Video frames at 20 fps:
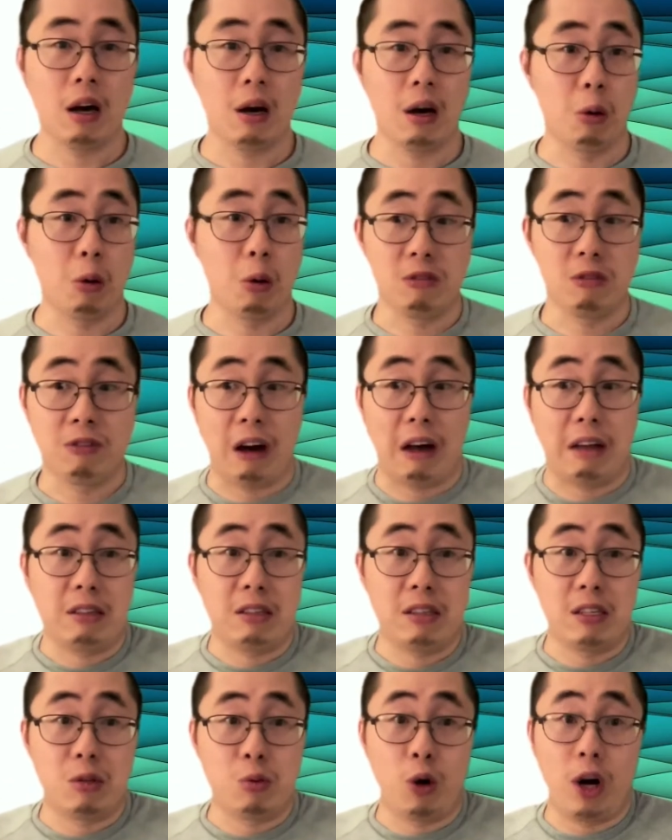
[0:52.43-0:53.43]
or
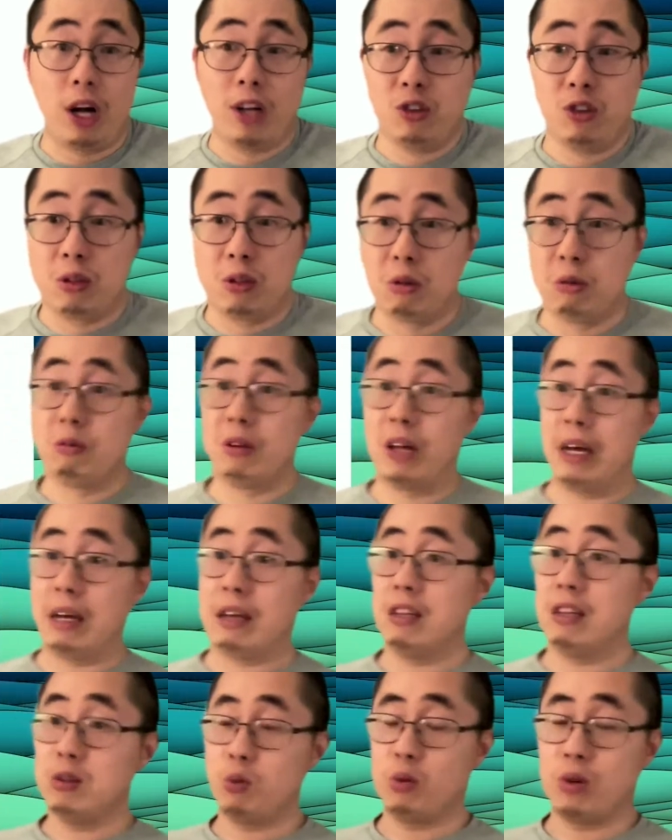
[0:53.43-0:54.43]
devices watching you,
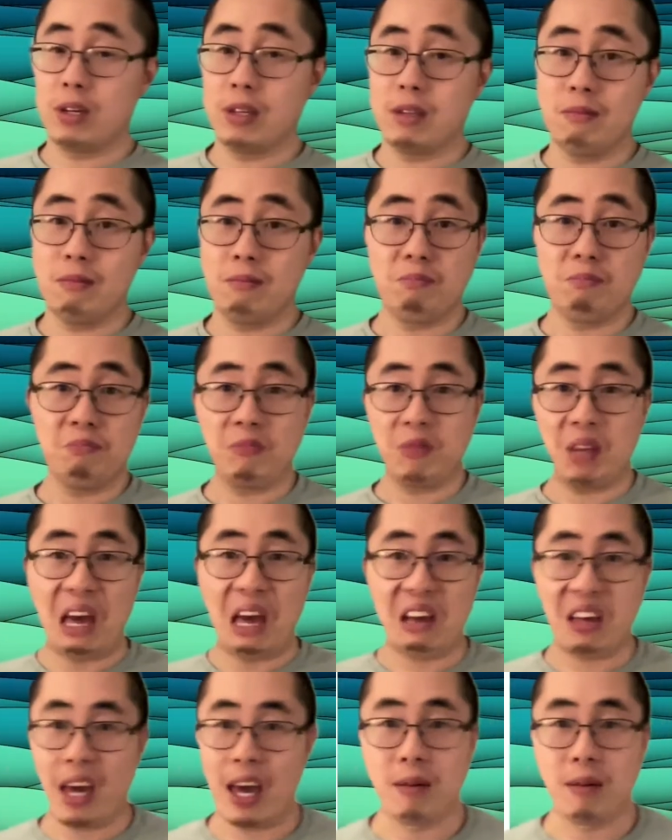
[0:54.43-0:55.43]
like this one,
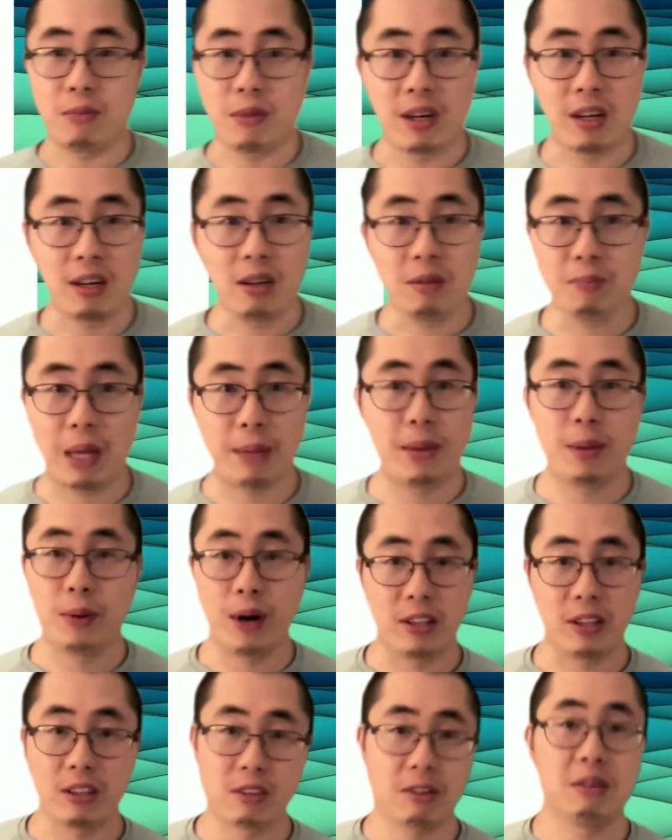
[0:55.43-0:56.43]
a camera, baby
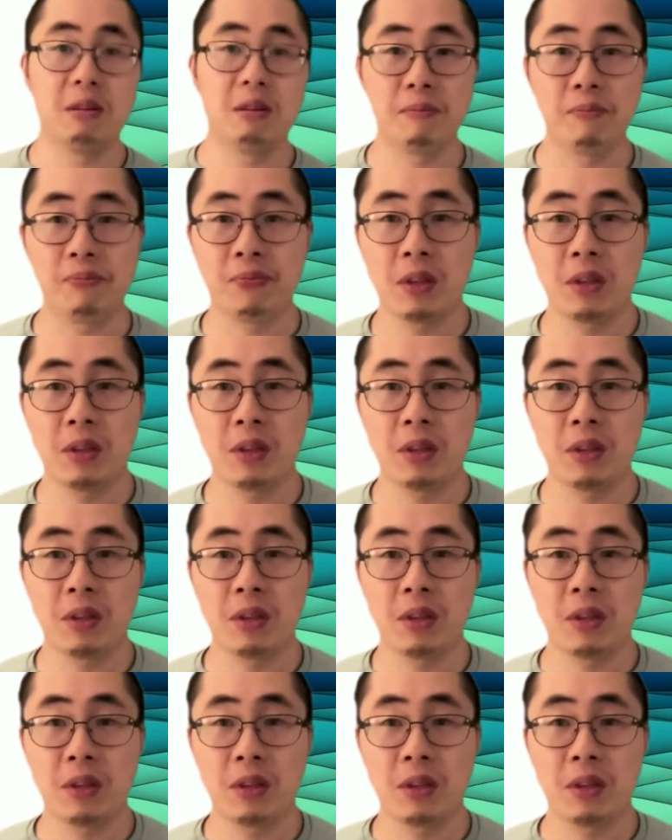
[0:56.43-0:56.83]
monitor.